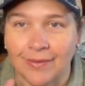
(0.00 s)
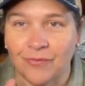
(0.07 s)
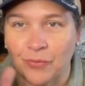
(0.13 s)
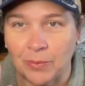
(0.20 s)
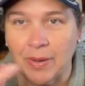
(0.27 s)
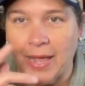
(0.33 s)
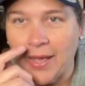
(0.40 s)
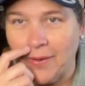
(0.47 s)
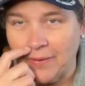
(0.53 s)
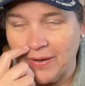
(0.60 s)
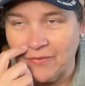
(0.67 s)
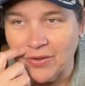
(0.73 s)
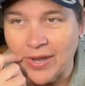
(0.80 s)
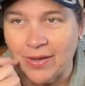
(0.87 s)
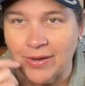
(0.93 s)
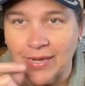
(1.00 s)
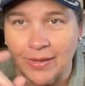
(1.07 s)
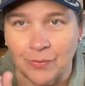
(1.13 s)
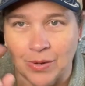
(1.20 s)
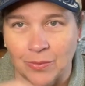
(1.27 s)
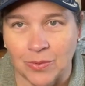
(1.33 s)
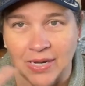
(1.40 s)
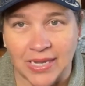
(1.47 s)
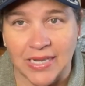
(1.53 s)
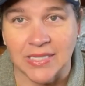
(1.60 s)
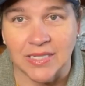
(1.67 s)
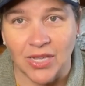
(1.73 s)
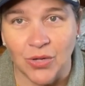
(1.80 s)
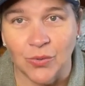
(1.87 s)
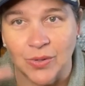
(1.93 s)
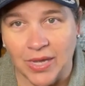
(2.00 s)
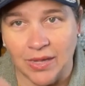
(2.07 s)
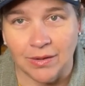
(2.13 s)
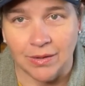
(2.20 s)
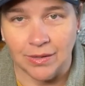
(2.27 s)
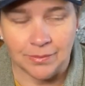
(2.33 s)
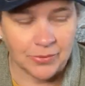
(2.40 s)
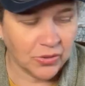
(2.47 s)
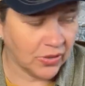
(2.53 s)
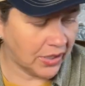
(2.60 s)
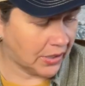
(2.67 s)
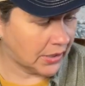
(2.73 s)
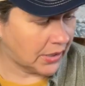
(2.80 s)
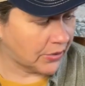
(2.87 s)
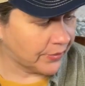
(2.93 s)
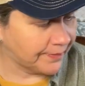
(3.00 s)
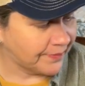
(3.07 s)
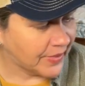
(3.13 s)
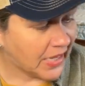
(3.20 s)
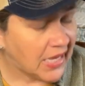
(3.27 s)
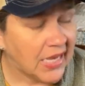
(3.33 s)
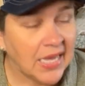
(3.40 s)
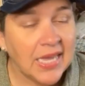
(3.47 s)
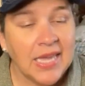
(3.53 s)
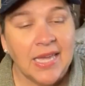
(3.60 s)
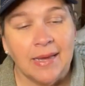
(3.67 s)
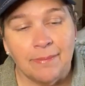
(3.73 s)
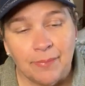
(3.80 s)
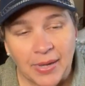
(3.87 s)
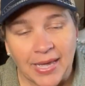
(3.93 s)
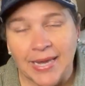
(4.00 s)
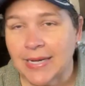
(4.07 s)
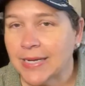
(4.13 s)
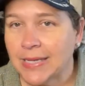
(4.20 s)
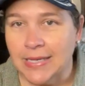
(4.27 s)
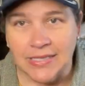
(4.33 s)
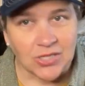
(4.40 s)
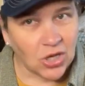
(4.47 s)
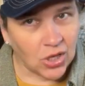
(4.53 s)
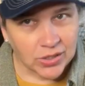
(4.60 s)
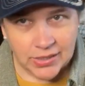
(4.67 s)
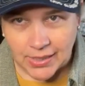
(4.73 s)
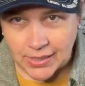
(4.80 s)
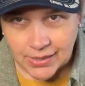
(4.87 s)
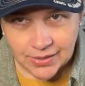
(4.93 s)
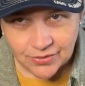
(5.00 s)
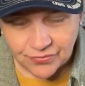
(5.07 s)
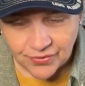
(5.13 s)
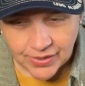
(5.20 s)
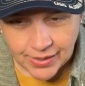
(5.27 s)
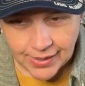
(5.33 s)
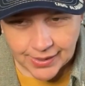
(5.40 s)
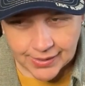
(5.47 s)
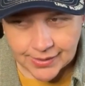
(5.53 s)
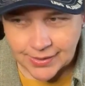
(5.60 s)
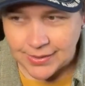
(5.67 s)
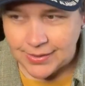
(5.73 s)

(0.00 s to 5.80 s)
from now, every now and again when I want to get his goat, I'll call him a crayon eater. But it's all done in good fun.